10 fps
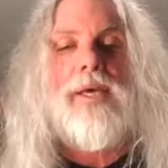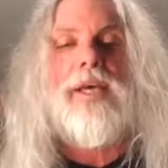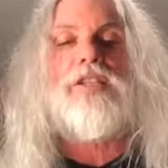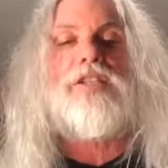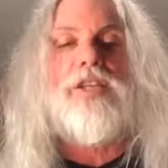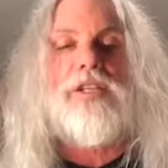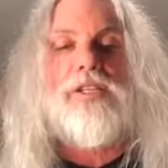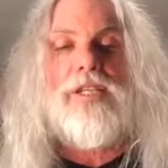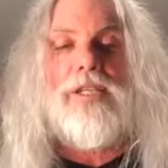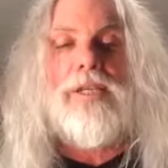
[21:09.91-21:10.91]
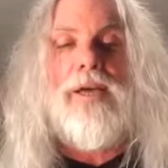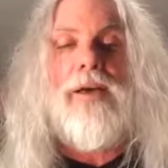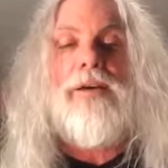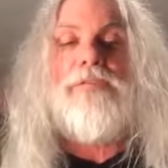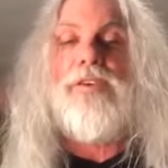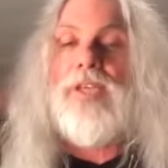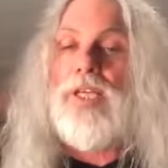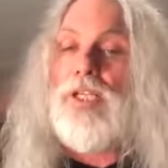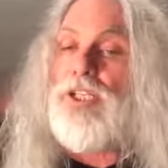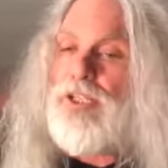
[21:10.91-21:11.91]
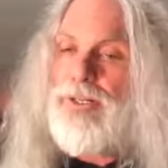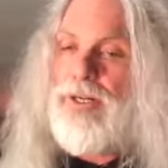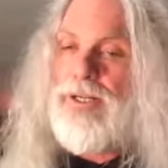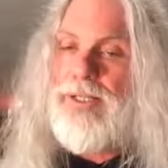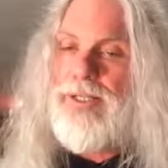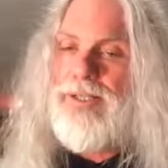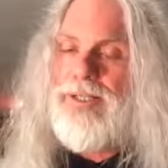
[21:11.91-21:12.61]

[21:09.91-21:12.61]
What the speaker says: and certainty for the insurers.